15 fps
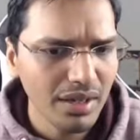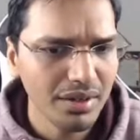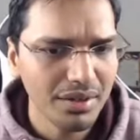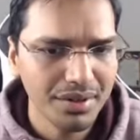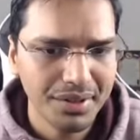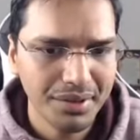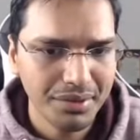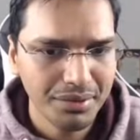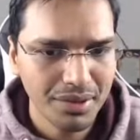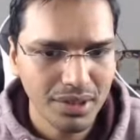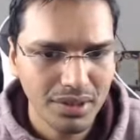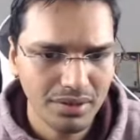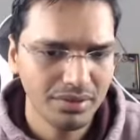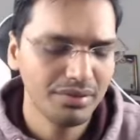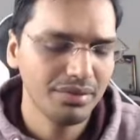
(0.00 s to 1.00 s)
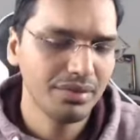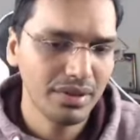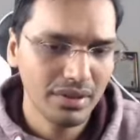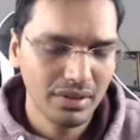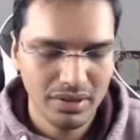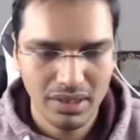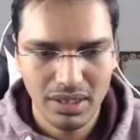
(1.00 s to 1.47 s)
Uh,
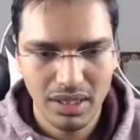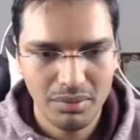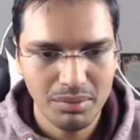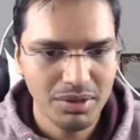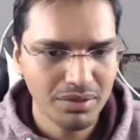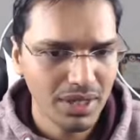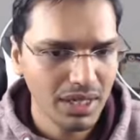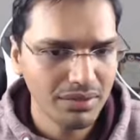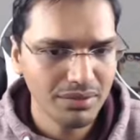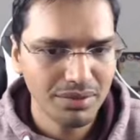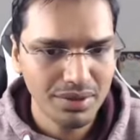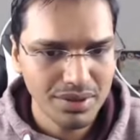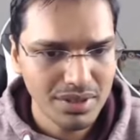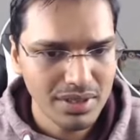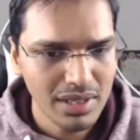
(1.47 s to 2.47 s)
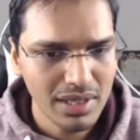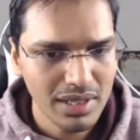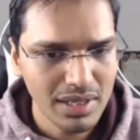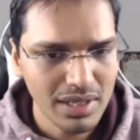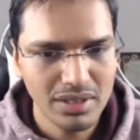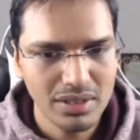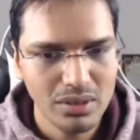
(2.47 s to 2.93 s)
I mean, at first
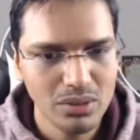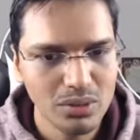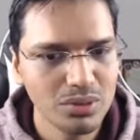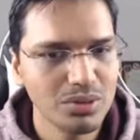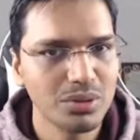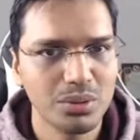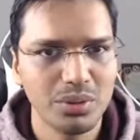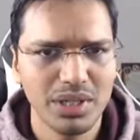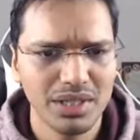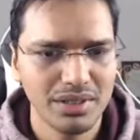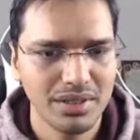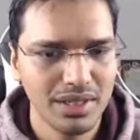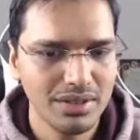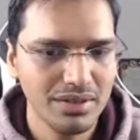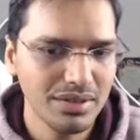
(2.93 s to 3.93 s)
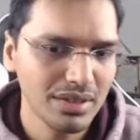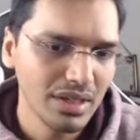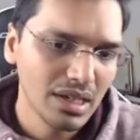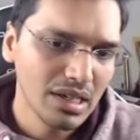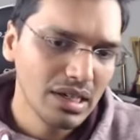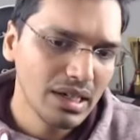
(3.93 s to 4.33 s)
glance, it looks quite nice.